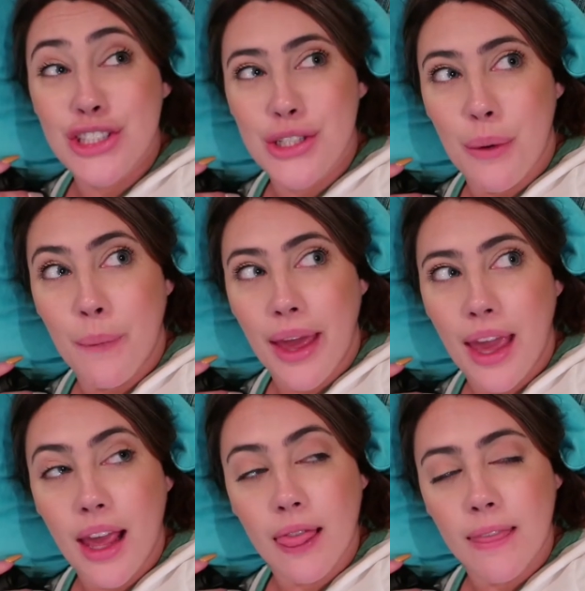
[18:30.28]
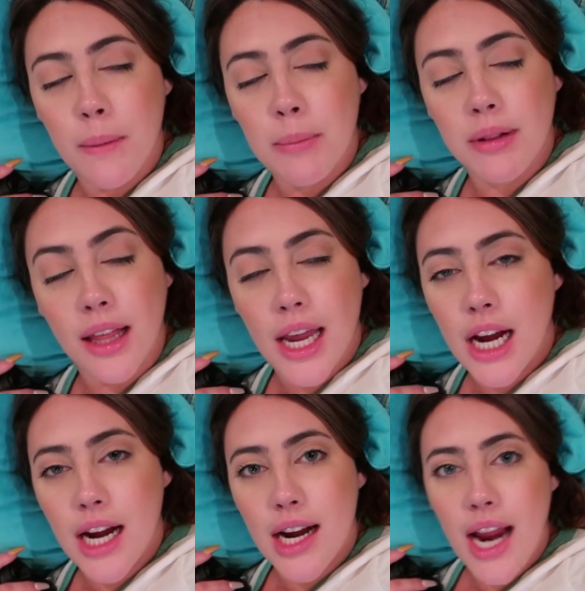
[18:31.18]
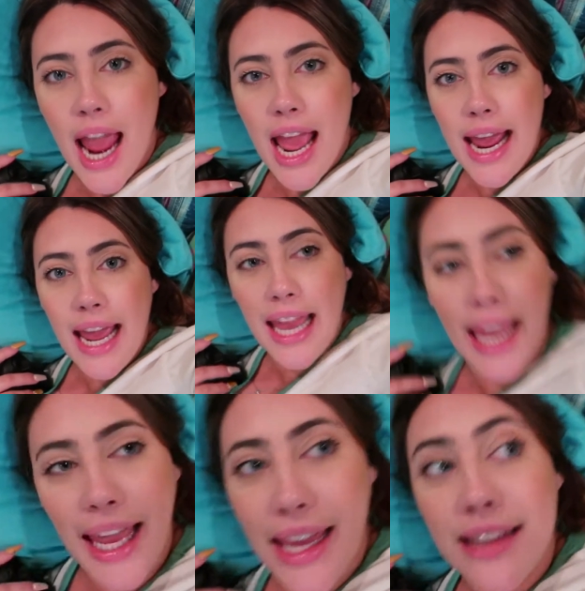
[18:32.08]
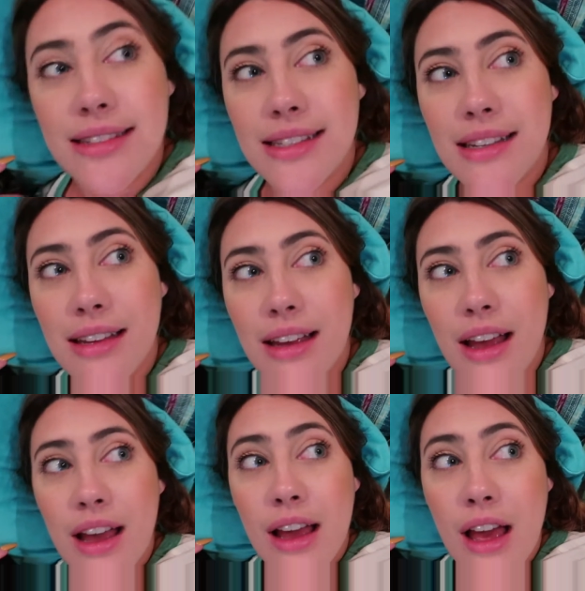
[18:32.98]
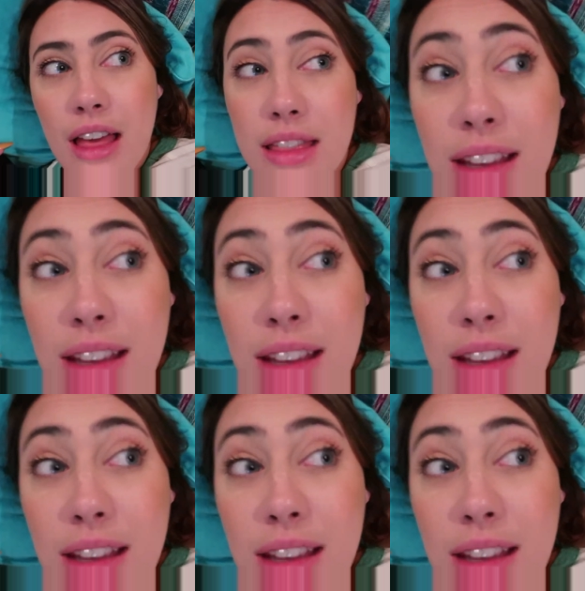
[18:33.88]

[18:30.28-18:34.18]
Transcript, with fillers: Don't hate the player. I